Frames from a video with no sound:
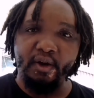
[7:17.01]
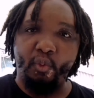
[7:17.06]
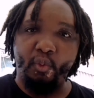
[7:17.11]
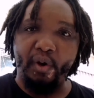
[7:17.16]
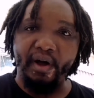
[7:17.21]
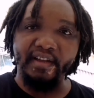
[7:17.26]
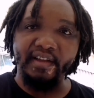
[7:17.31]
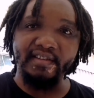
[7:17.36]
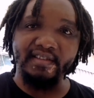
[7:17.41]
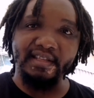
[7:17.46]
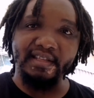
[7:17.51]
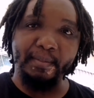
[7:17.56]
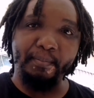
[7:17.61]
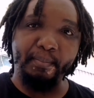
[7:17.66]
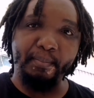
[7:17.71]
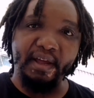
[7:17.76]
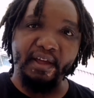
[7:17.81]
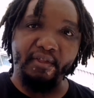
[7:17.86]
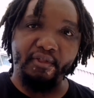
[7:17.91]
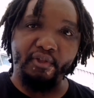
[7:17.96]
was the
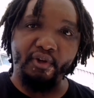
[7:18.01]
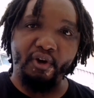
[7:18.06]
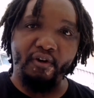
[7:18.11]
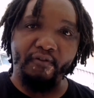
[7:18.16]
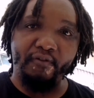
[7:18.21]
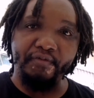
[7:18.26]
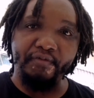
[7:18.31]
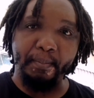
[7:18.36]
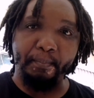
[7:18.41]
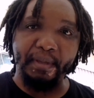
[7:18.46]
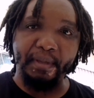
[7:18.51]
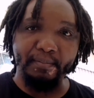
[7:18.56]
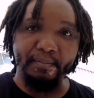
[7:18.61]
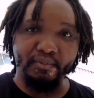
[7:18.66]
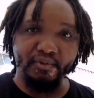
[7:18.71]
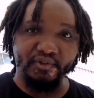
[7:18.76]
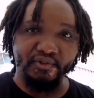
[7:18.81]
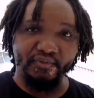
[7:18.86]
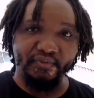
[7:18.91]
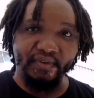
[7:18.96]
birth of the
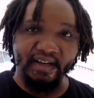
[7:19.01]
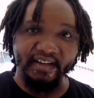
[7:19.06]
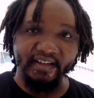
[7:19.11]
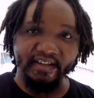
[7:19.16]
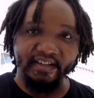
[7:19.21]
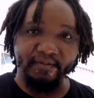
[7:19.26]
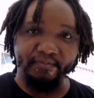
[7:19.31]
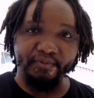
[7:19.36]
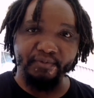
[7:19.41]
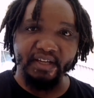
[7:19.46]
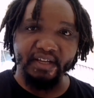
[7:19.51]
People's Fund,